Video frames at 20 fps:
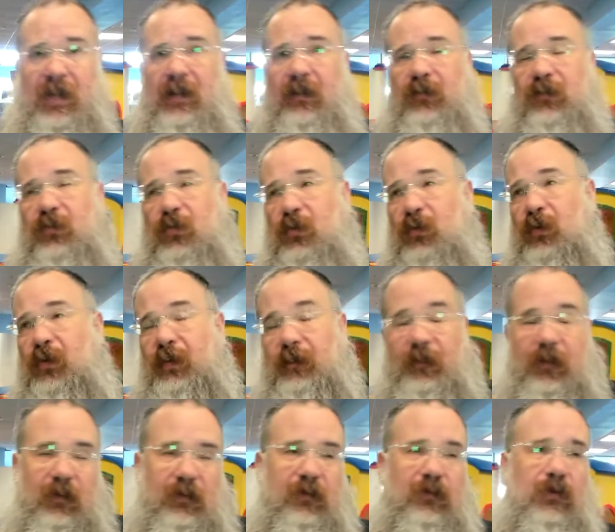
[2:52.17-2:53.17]
His tool, the
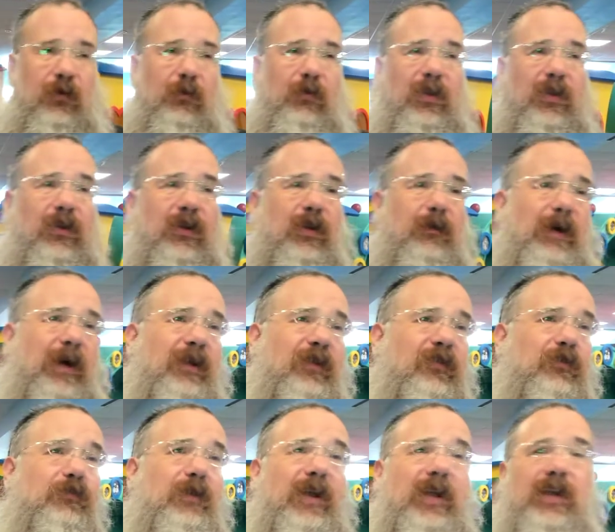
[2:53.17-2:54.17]
first tool we learned about,
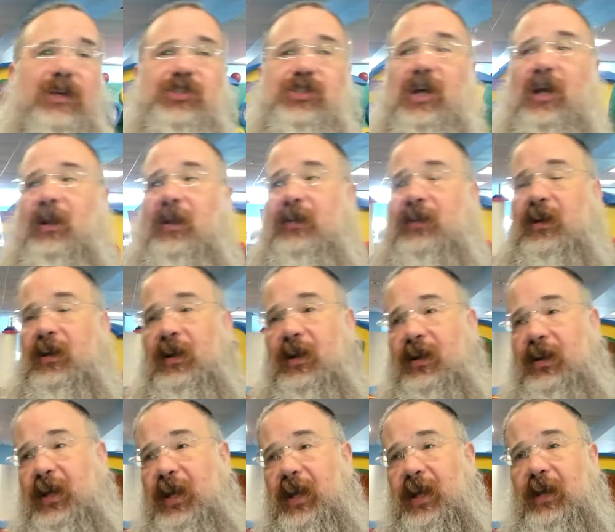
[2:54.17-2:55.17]
is mayach shalat
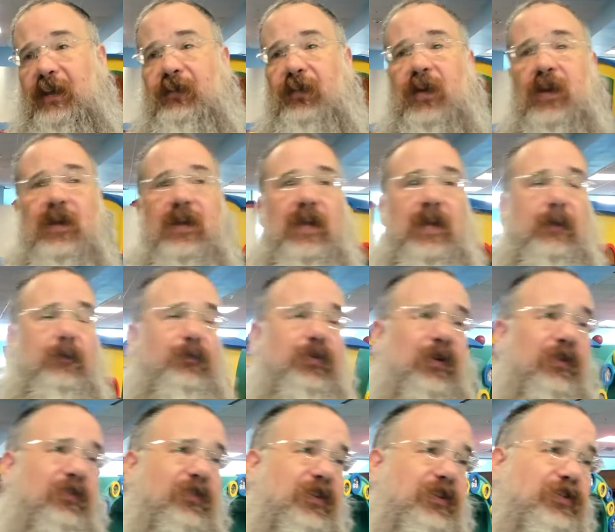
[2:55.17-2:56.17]
al
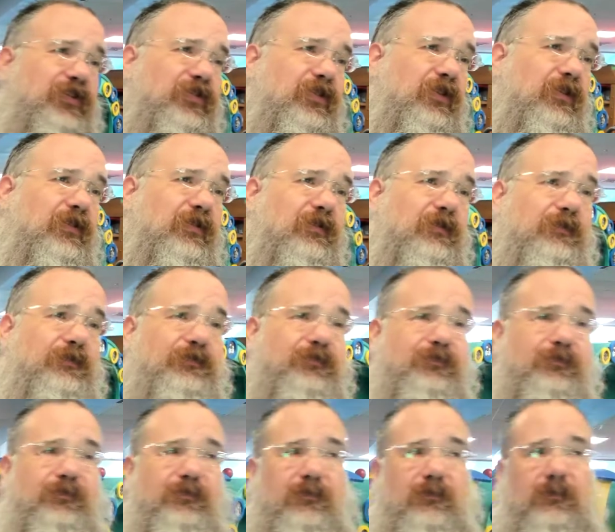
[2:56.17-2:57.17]
impulse control.
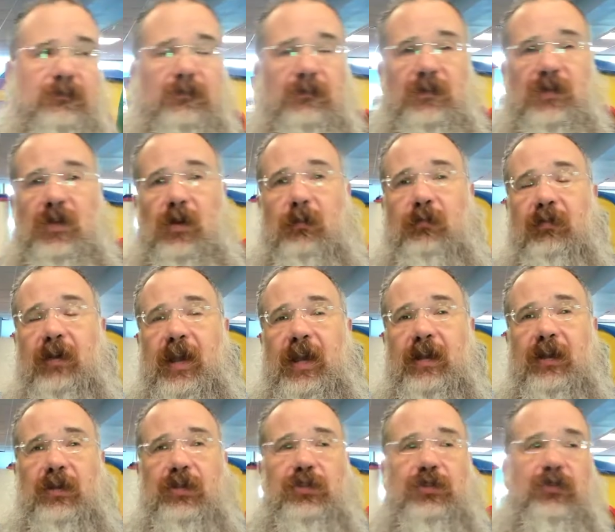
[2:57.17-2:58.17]
Your
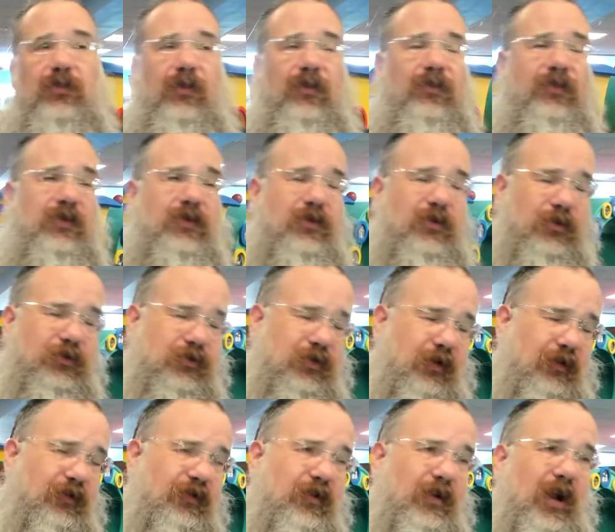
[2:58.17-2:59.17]
brain controls
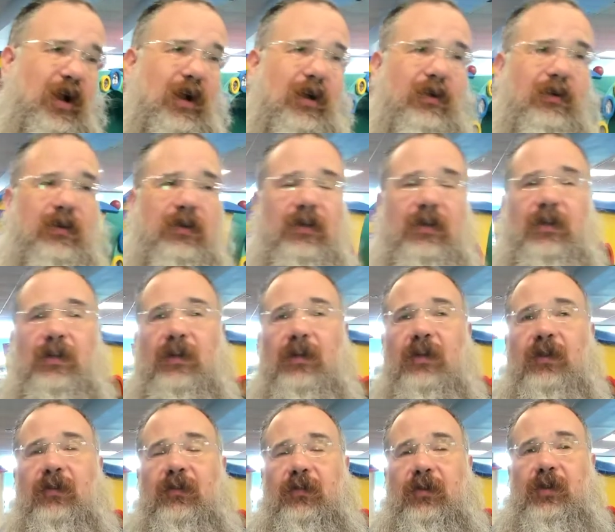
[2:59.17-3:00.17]
controls your heart,
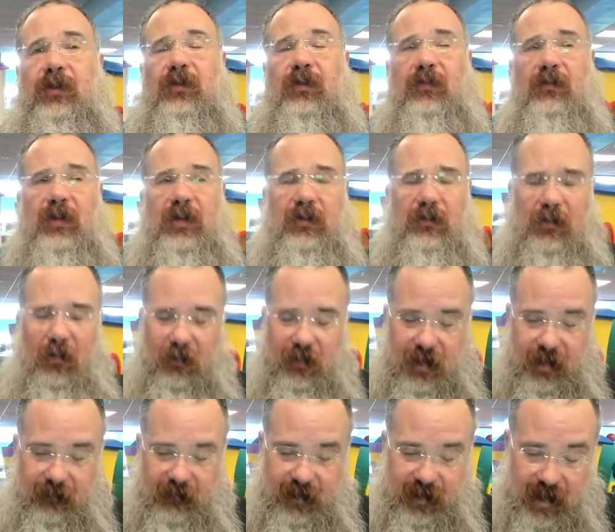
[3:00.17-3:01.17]
so you don't don't
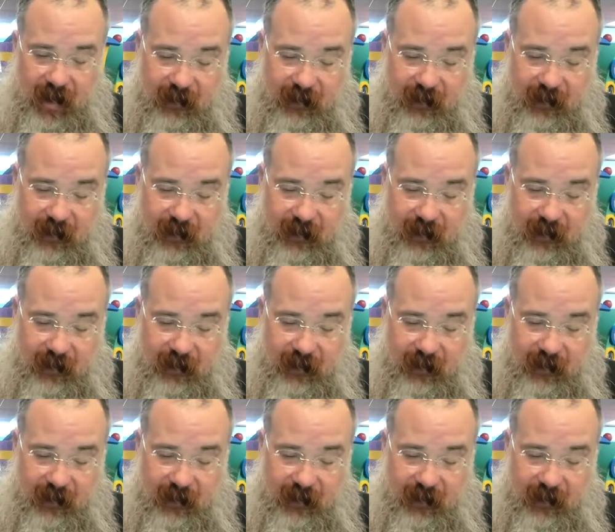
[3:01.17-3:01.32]
give in to